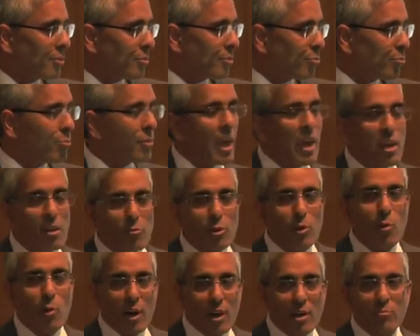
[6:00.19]
may
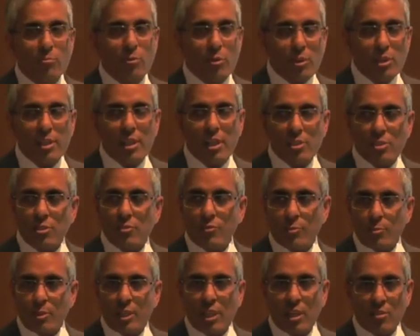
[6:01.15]
require more attention
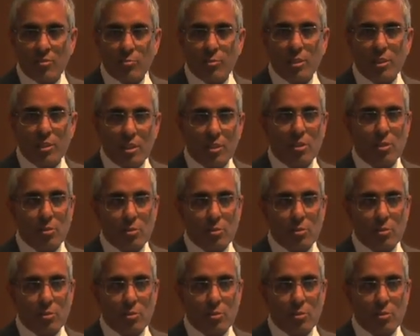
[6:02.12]
from the government than the